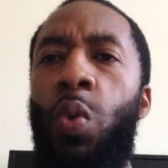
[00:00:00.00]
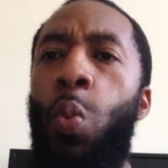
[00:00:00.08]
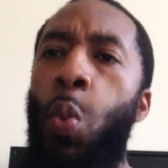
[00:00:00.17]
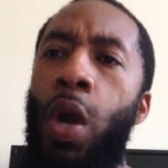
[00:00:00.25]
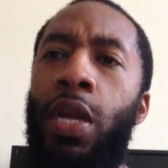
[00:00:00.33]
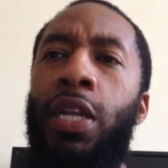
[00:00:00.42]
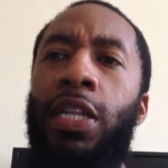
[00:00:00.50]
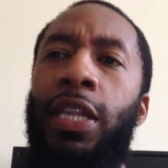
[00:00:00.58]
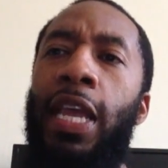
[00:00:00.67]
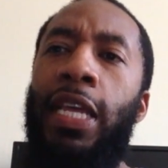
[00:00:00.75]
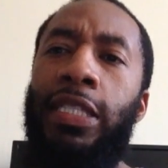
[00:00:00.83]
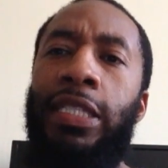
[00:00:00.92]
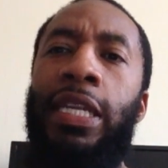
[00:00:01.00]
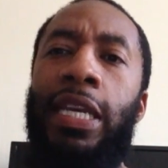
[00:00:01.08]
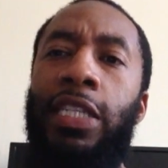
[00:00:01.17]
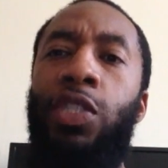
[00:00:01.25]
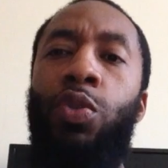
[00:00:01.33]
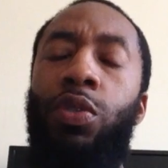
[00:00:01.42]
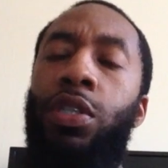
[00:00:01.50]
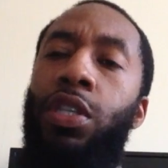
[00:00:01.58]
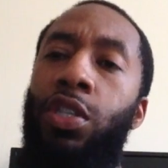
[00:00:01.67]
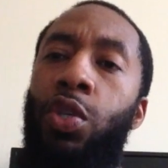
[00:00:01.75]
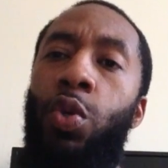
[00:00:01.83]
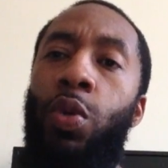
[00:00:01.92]
one of the things niggas used to
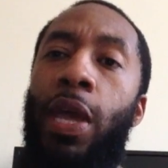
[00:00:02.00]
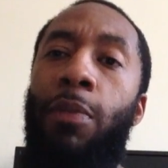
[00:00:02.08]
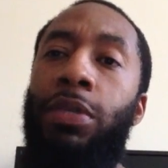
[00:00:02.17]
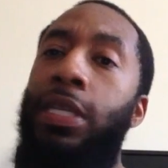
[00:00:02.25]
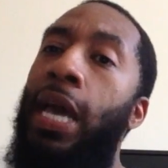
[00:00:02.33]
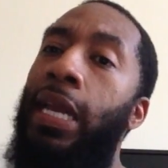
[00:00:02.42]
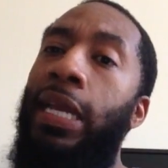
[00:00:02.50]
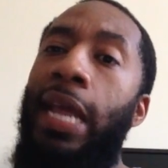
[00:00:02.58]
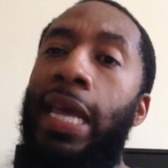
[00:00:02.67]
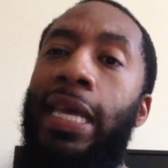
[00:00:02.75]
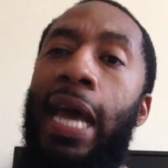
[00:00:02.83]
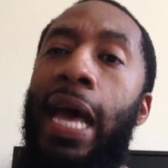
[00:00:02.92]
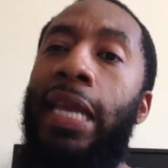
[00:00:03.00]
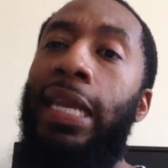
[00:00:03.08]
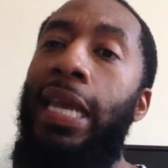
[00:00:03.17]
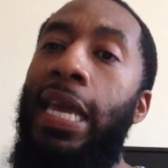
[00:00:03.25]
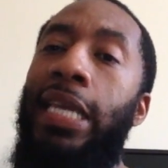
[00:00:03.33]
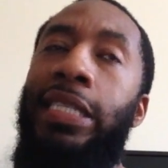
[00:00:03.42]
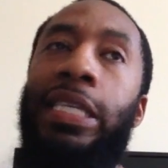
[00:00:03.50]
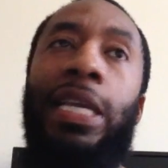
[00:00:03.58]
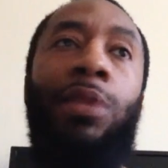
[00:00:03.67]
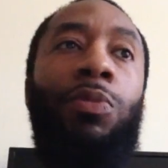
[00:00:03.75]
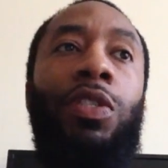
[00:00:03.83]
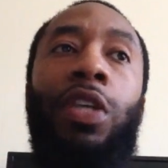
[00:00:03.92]
do that was kind of lazy
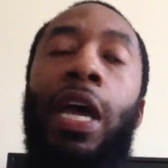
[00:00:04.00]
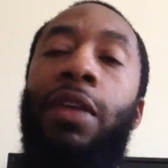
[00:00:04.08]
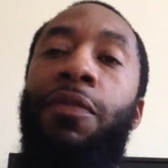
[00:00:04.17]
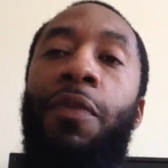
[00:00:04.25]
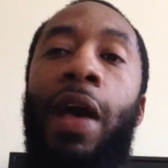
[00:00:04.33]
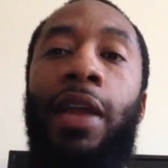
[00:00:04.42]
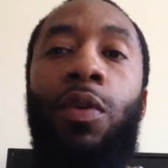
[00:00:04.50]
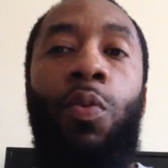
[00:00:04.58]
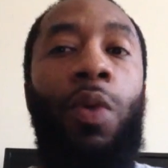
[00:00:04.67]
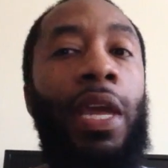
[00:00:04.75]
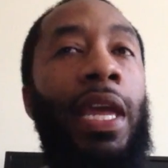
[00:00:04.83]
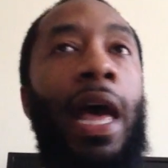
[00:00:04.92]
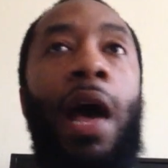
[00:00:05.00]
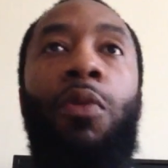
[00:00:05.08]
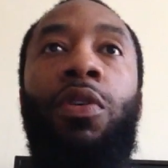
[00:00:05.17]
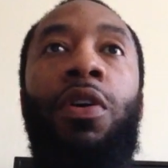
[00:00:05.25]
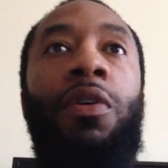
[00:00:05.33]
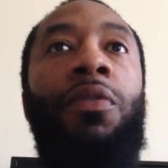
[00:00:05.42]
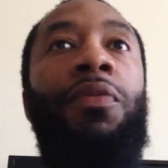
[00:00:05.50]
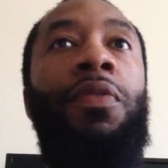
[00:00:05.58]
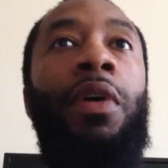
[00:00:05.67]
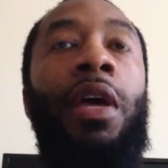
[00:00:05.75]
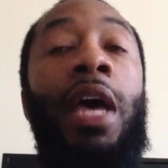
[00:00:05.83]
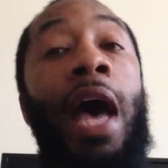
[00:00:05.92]
and was trying to find a way out of,
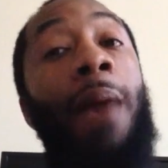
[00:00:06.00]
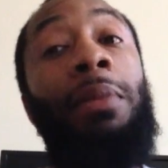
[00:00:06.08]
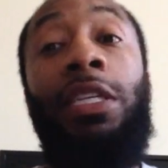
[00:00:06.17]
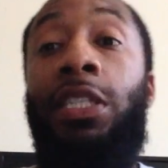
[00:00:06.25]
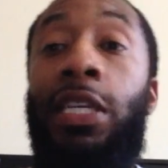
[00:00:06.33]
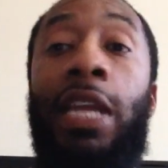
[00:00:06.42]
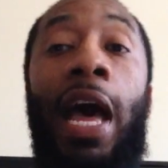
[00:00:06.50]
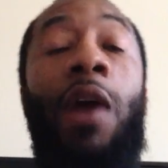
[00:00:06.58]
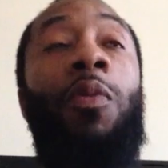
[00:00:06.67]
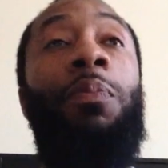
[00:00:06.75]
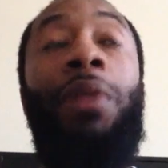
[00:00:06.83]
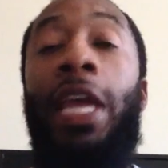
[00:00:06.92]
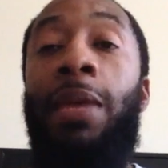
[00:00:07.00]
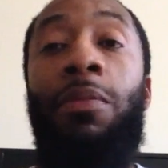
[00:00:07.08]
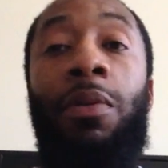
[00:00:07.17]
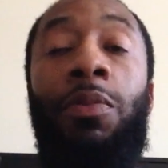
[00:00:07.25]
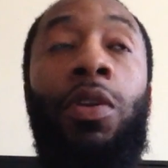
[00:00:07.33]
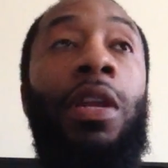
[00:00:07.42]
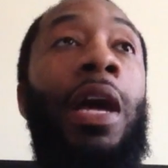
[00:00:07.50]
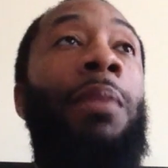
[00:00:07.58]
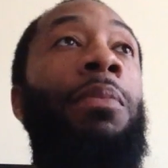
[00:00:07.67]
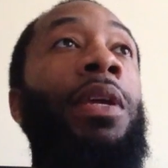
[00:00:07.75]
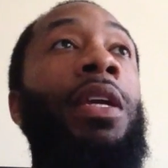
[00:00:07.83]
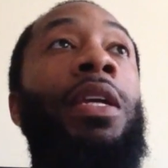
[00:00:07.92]
I mean, shit, I don't blame them, you know what
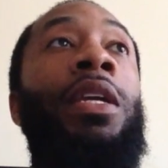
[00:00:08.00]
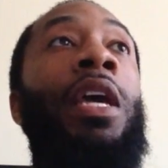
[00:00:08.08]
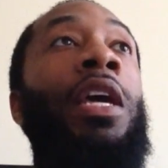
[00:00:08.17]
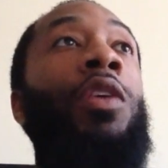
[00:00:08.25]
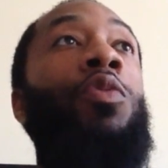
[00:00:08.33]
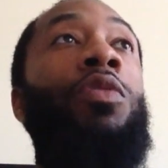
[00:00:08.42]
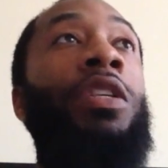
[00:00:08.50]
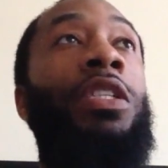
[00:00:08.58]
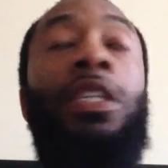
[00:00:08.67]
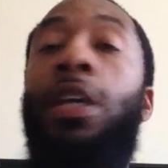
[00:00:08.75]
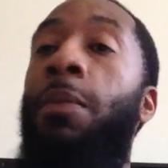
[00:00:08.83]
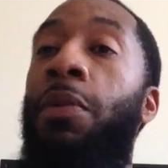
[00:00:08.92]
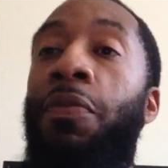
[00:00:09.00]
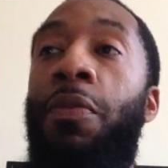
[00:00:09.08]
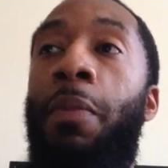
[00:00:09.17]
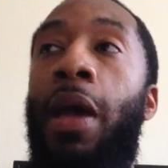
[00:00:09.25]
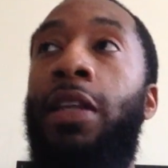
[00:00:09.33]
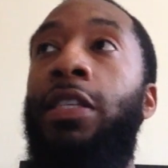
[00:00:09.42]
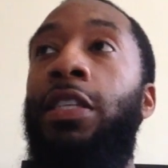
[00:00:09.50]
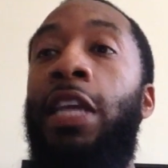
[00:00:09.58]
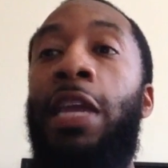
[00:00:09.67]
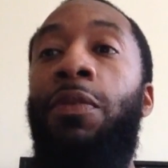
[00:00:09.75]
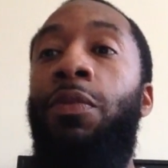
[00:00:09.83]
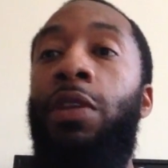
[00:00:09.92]
I mean? You just coming from out of
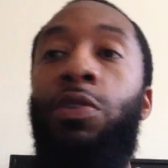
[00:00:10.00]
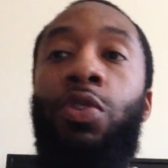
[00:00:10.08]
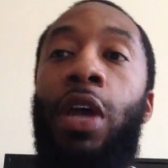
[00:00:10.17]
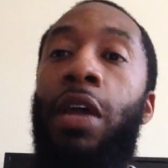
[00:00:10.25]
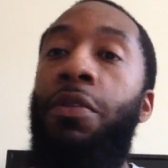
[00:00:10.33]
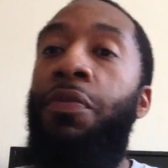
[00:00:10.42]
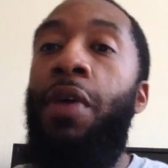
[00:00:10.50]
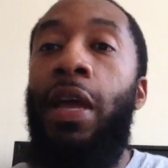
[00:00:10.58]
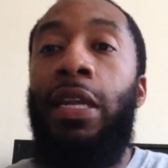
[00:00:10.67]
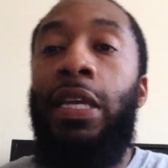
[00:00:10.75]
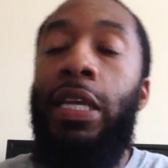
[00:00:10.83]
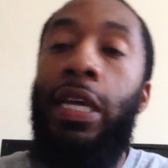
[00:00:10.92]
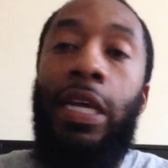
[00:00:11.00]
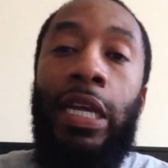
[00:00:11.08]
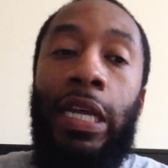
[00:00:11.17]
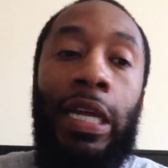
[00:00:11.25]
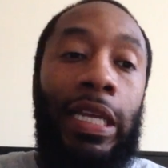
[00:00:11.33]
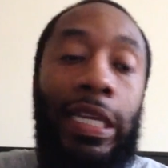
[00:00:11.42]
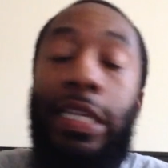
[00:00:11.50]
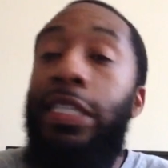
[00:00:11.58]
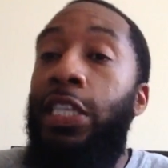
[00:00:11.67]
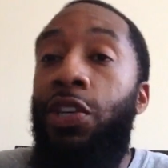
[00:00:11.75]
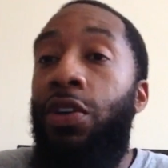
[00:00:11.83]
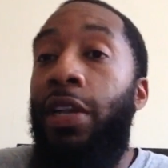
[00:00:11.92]
slavery, you trying to find a
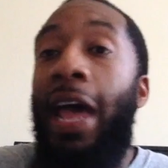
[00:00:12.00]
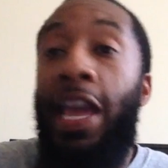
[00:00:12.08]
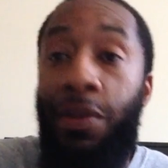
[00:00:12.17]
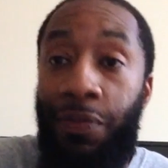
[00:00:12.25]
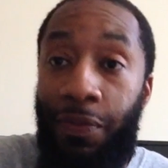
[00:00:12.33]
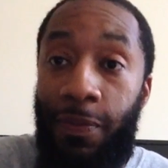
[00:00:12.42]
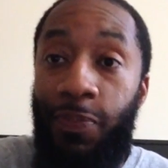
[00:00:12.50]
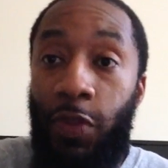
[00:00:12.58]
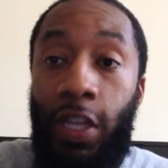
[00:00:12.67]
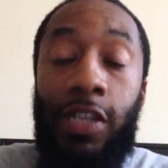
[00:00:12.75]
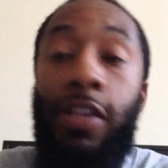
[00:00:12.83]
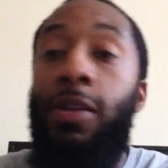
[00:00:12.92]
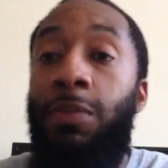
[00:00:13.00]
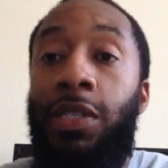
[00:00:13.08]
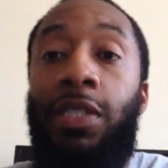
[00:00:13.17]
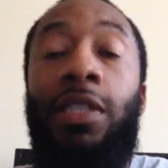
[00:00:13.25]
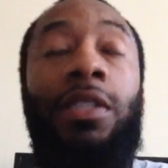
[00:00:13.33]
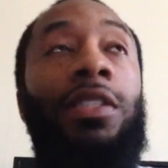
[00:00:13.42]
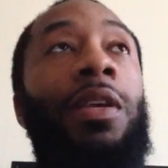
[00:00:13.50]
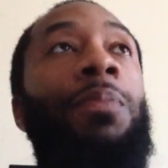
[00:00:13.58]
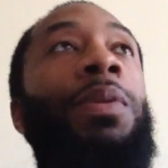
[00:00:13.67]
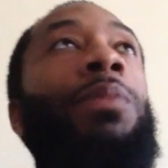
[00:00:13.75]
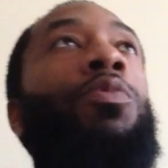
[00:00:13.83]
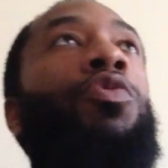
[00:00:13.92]
easier life to some extent, some
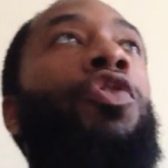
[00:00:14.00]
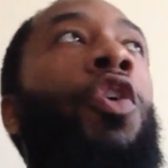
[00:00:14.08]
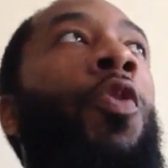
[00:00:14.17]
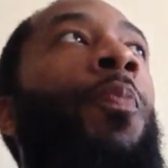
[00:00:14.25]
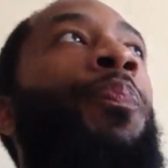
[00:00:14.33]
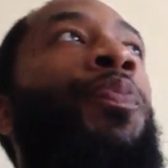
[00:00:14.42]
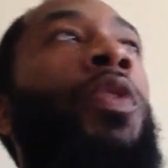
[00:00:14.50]
people. So